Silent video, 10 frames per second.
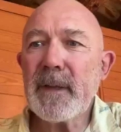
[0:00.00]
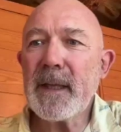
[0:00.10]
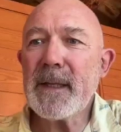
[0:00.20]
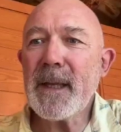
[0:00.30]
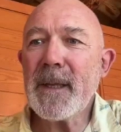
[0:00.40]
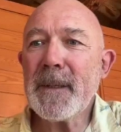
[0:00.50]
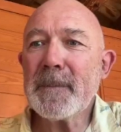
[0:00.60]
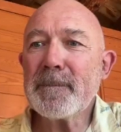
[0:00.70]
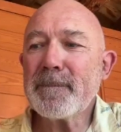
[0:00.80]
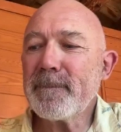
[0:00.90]
in
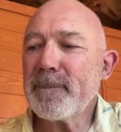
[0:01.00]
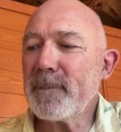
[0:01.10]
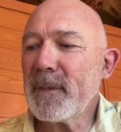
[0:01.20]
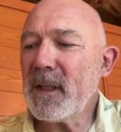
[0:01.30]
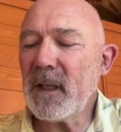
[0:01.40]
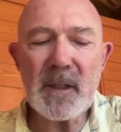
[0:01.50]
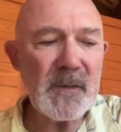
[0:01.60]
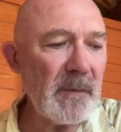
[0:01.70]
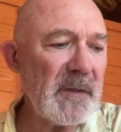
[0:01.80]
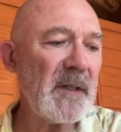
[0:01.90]
our
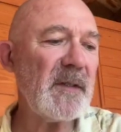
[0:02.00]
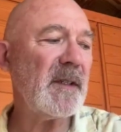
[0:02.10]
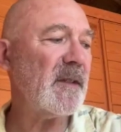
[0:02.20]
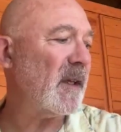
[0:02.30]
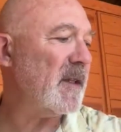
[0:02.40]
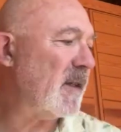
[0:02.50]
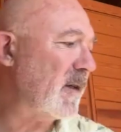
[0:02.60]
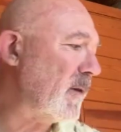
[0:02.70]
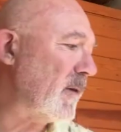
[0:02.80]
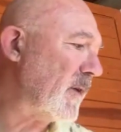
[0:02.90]
last conversation, this
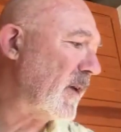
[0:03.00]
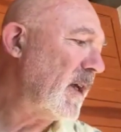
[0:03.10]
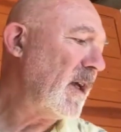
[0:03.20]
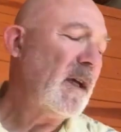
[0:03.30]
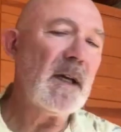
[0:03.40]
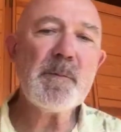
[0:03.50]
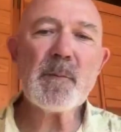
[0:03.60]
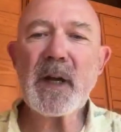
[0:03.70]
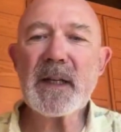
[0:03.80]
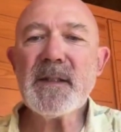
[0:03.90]
idea of a
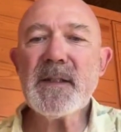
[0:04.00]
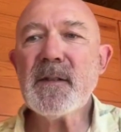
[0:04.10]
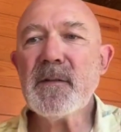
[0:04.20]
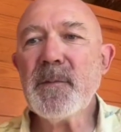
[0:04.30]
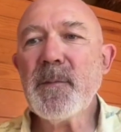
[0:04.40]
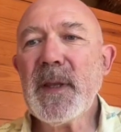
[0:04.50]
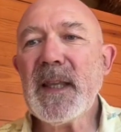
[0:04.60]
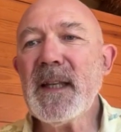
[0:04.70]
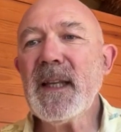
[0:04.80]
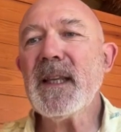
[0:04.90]
practice of
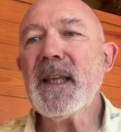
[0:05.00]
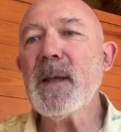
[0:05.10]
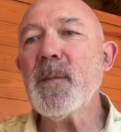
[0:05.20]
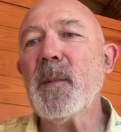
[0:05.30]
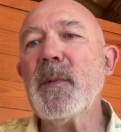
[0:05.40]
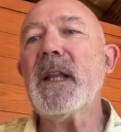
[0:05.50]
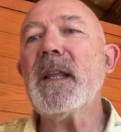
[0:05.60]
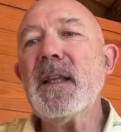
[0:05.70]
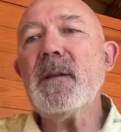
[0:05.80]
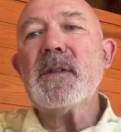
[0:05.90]
beginning came up, and I
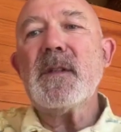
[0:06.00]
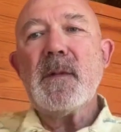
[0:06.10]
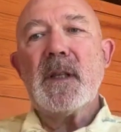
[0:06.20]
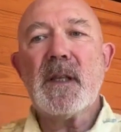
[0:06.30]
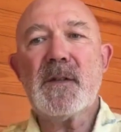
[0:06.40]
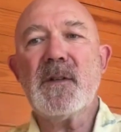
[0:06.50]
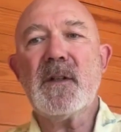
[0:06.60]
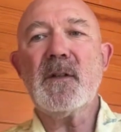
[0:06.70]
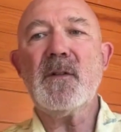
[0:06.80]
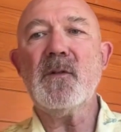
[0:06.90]
think it was something that
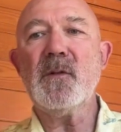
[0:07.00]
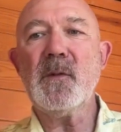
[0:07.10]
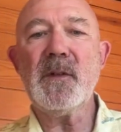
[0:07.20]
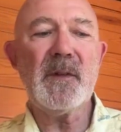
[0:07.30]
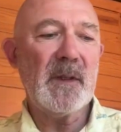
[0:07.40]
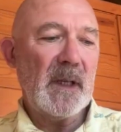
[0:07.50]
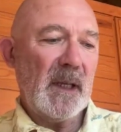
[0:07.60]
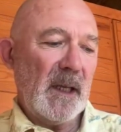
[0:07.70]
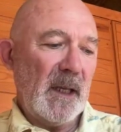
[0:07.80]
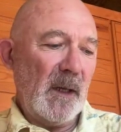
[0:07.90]
struck a chord with
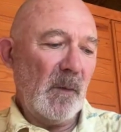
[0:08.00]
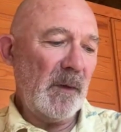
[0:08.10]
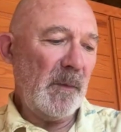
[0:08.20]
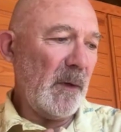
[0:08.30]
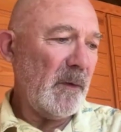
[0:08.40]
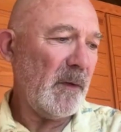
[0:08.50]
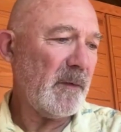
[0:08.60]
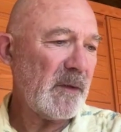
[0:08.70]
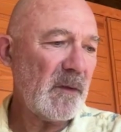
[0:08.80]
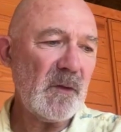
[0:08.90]
both of
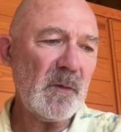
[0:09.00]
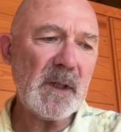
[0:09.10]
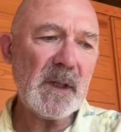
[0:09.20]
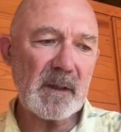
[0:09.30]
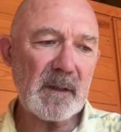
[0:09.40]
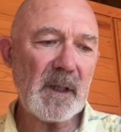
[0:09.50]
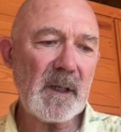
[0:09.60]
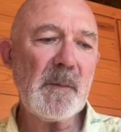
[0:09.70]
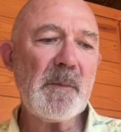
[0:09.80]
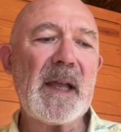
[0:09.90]
us. So do you want to kind
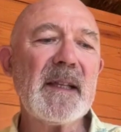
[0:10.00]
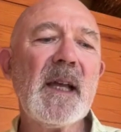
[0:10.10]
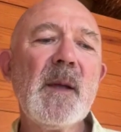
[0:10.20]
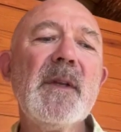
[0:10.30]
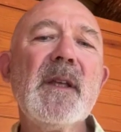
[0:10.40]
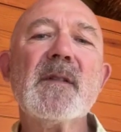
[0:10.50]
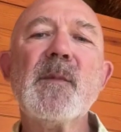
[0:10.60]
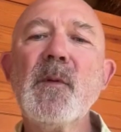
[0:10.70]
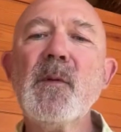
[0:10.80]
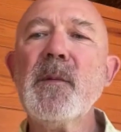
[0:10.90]
of unpack that a bit,
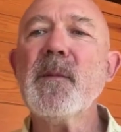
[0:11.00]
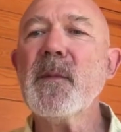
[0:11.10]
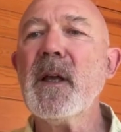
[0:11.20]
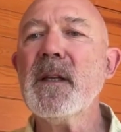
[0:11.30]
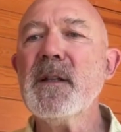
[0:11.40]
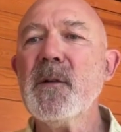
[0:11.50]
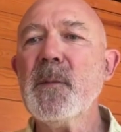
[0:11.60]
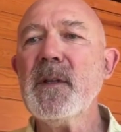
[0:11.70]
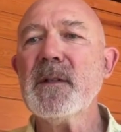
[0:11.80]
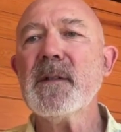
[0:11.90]
explore that idea a bit?